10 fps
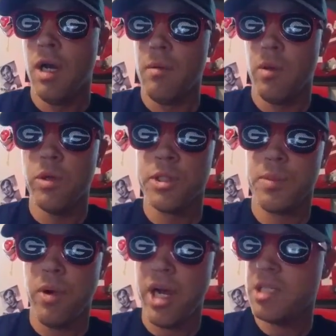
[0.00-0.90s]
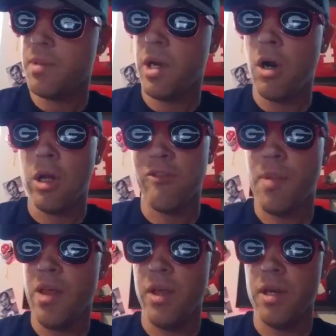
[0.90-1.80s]
It wouldn't surprise me at all if
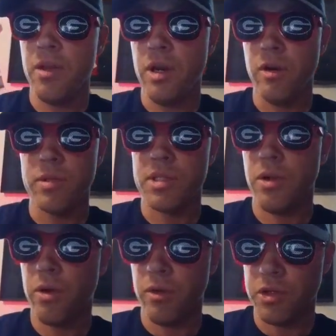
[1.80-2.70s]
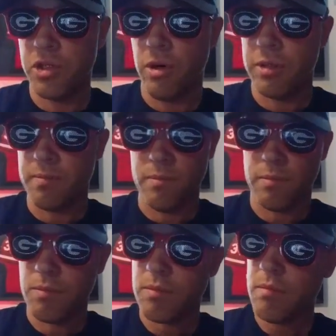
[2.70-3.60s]
by the end of the year he was 3rd on the chart,
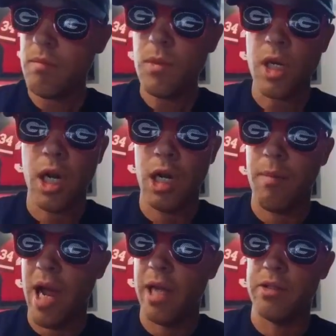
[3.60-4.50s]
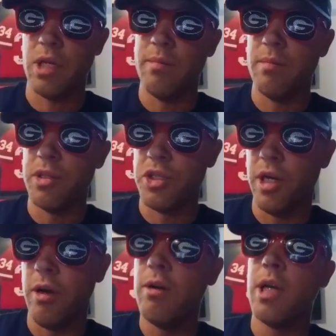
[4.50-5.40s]
behind Chubb and
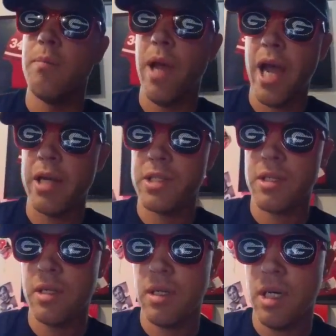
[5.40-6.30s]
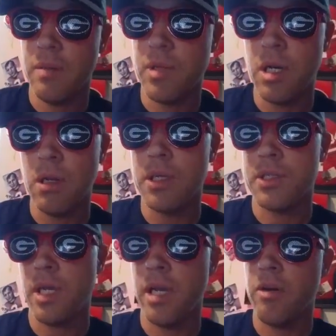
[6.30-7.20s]
Michel, and past
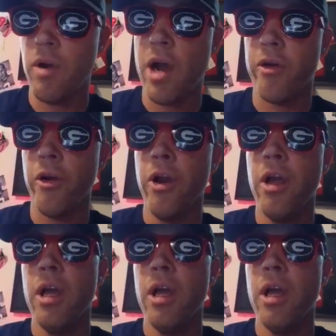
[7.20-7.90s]
Douglas and Crowder.